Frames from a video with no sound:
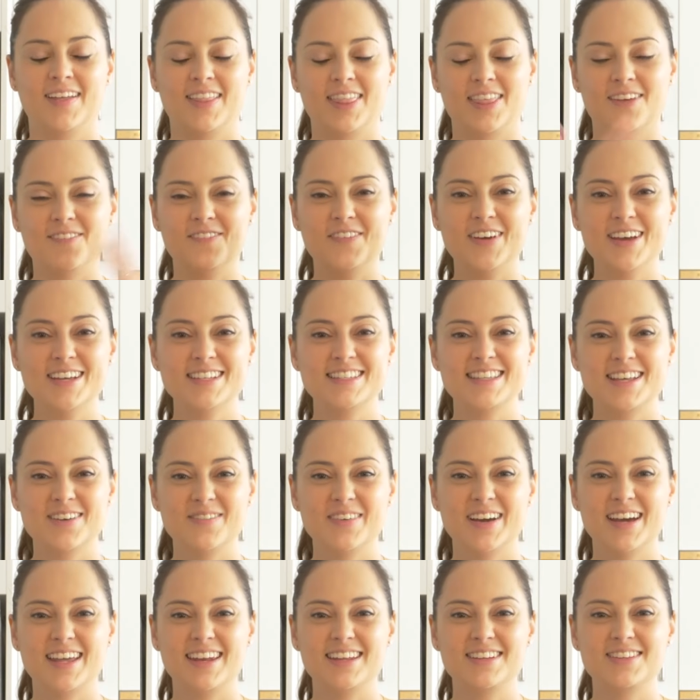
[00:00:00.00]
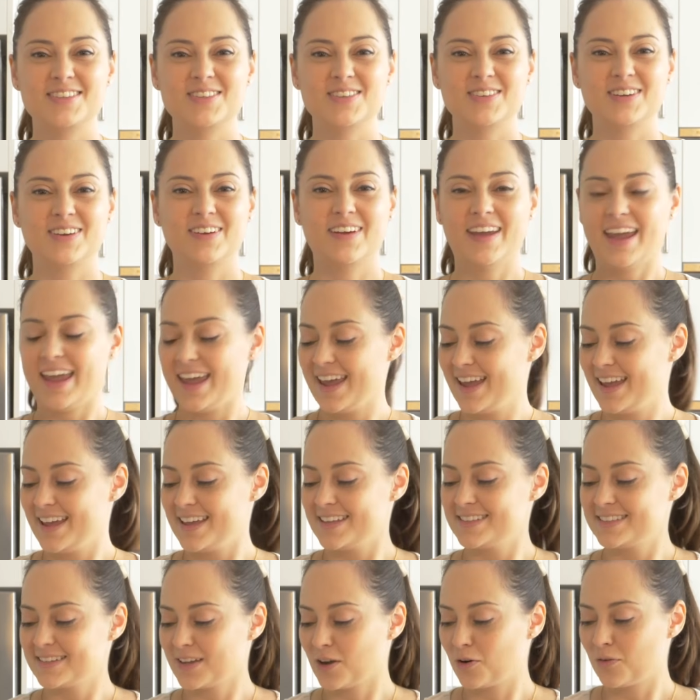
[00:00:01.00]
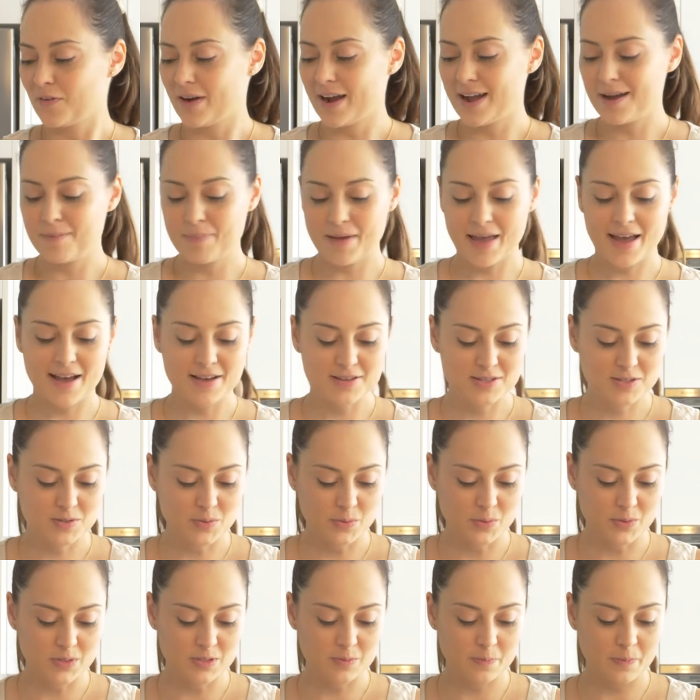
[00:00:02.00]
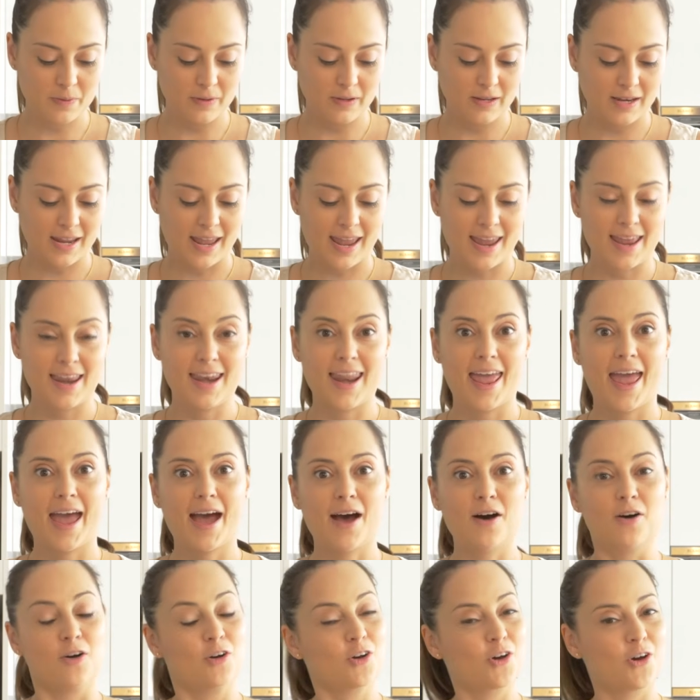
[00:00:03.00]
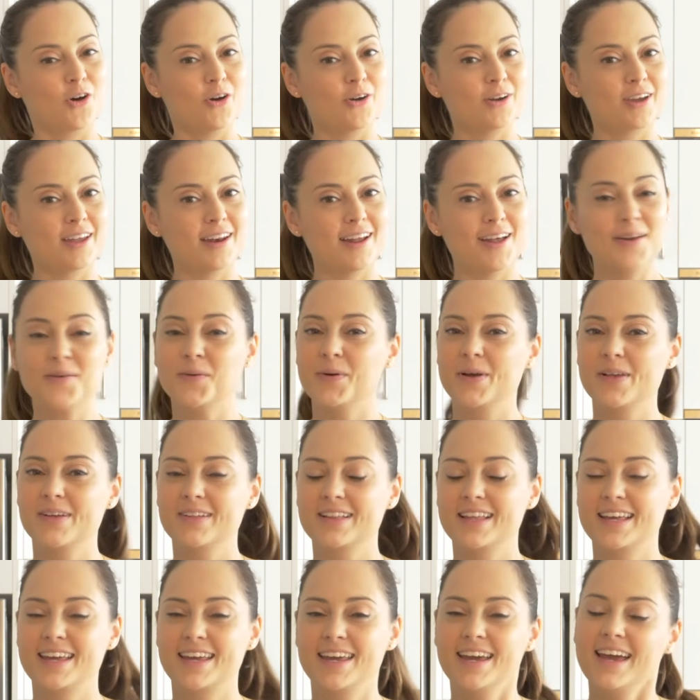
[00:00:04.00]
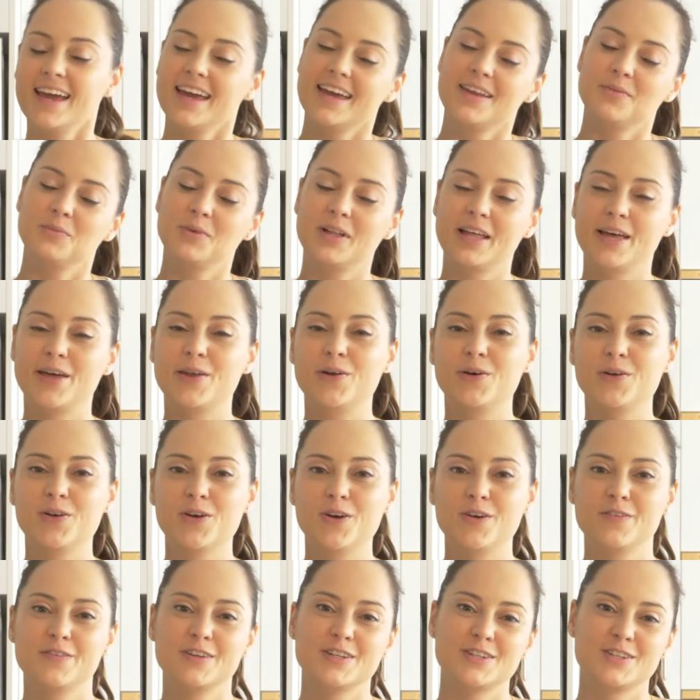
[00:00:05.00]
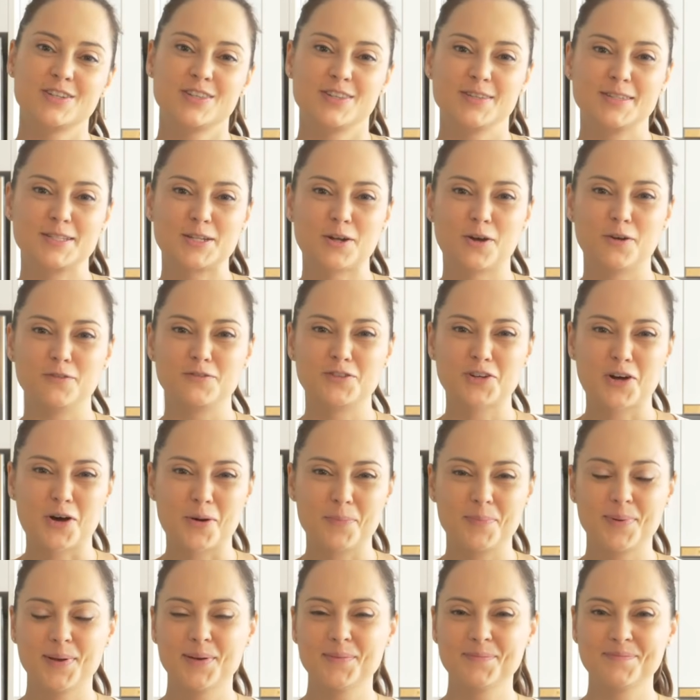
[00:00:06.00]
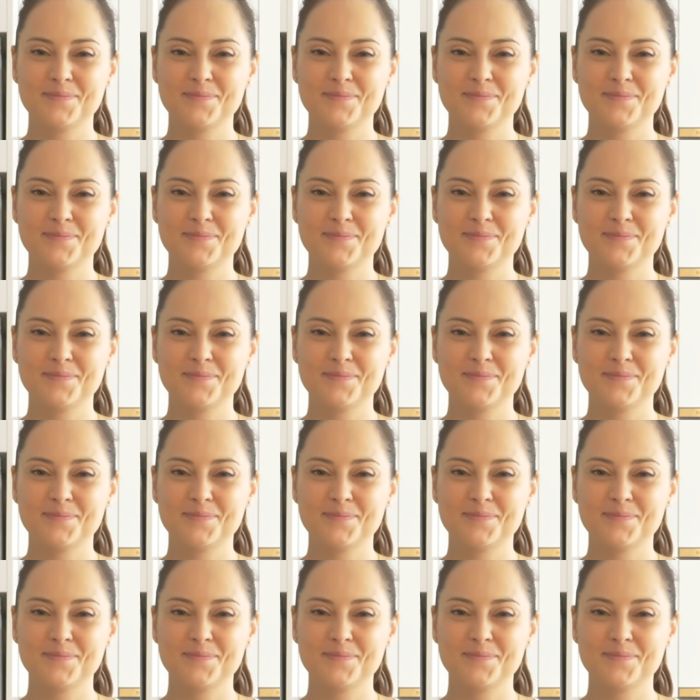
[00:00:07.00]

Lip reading: The first thing we're going to do is grab our saucepan and our coconut oil here, and we'll head on over to the stovetop.